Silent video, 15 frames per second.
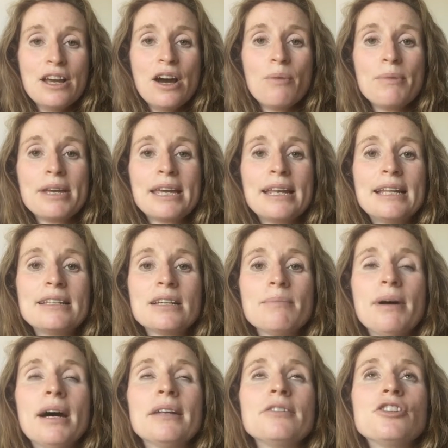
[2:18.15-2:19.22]
and we can end up
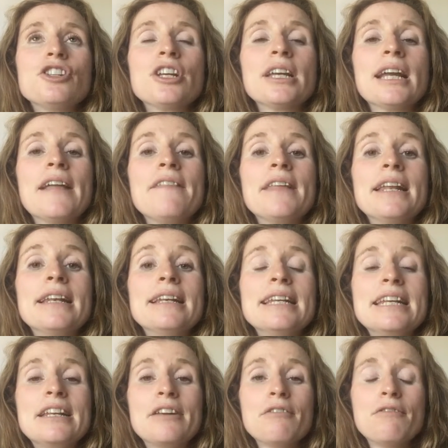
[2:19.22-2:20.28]
hunching and then
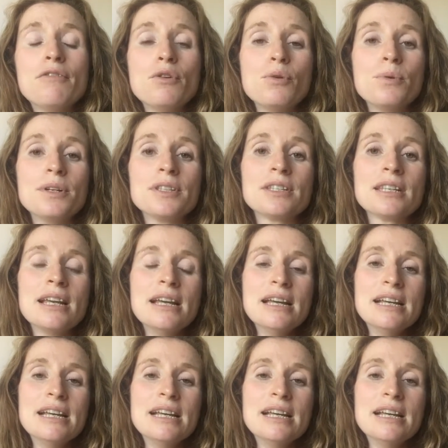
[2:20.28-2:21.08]
leaning forwards.